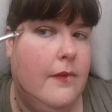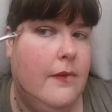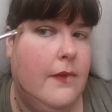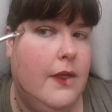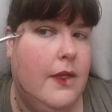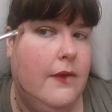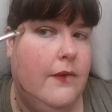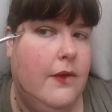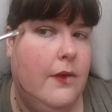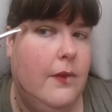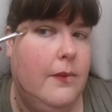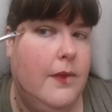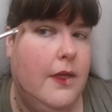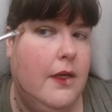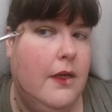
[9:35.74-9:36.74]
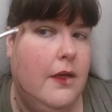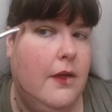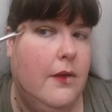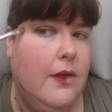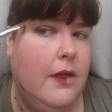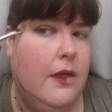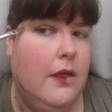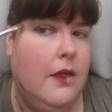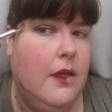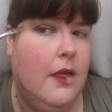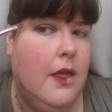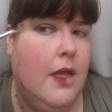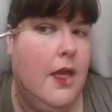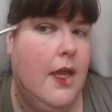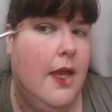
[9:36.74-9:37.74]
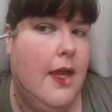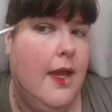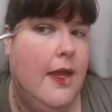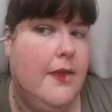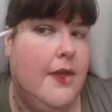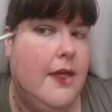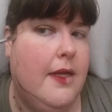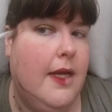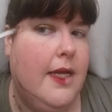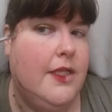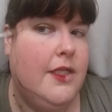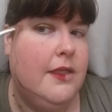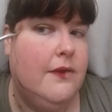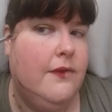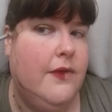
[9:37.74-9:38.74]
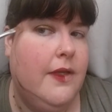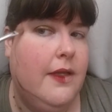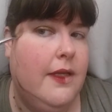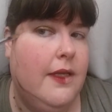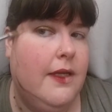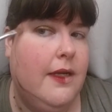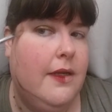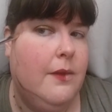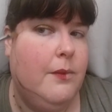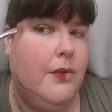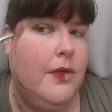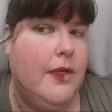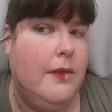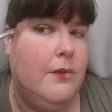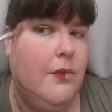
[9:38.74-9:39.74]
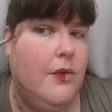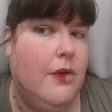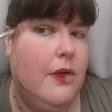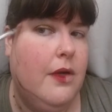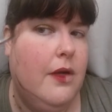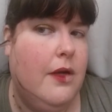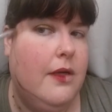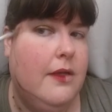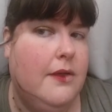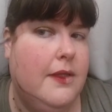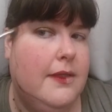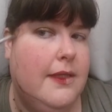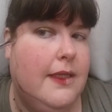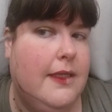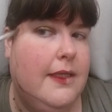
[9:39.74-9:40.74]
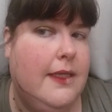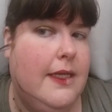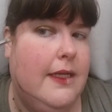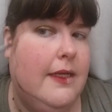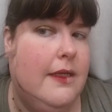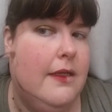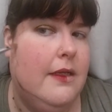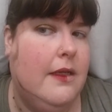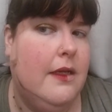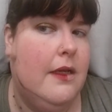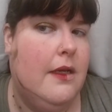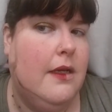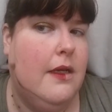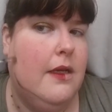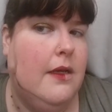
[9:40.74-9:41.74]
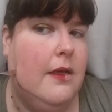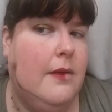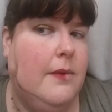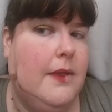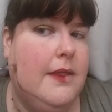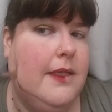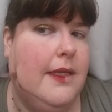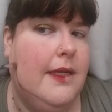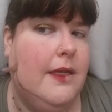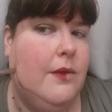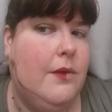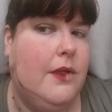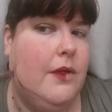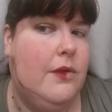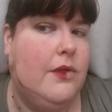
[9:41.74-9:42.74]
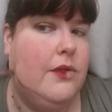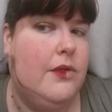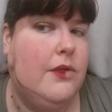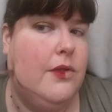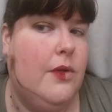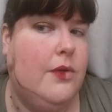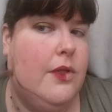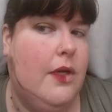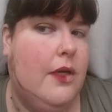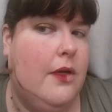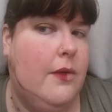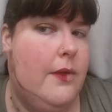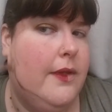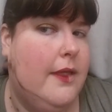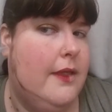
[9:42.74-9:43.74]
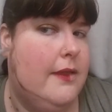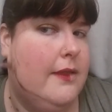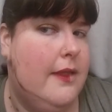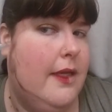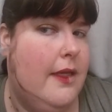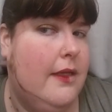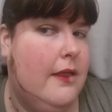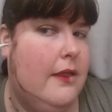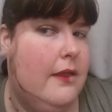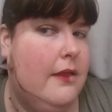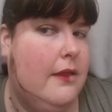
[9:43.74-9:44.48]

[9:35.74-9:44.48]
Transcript: You can even go up there, okay. And then I just fill in, I don't put any more on unless I need it. Because again, I don't want to go so dark with this that